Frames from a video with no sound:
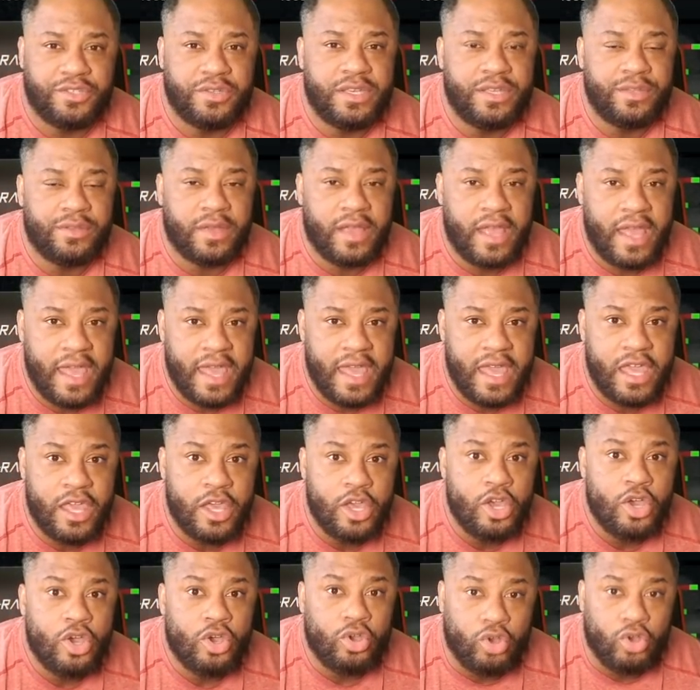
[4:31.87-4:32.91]
You either A,
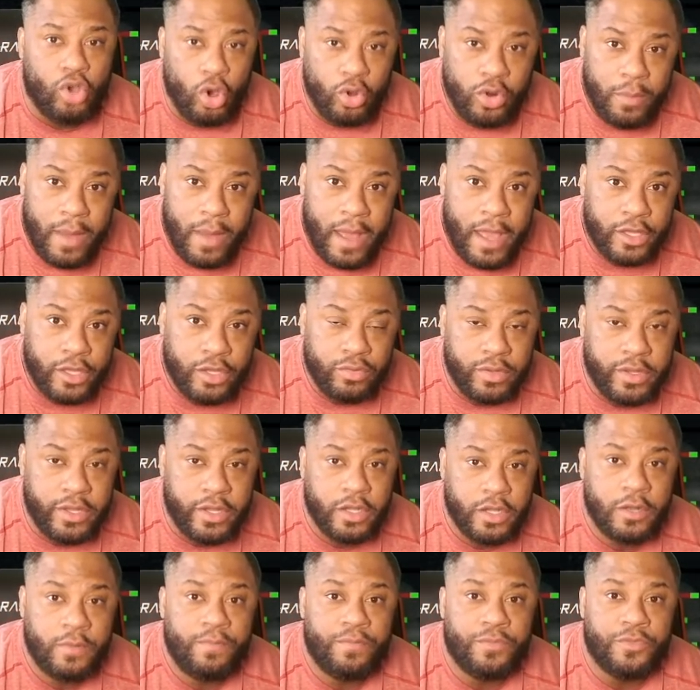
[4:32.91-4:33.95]
go to my
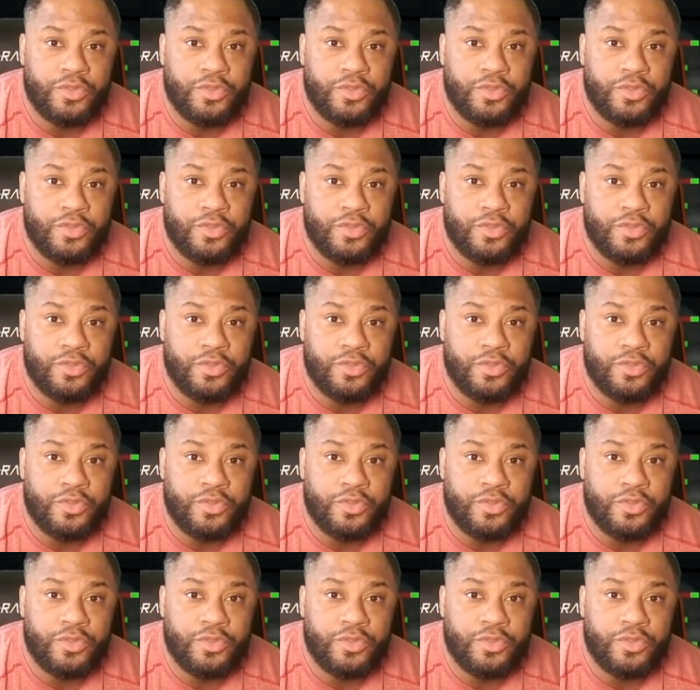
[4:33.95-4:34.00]
career.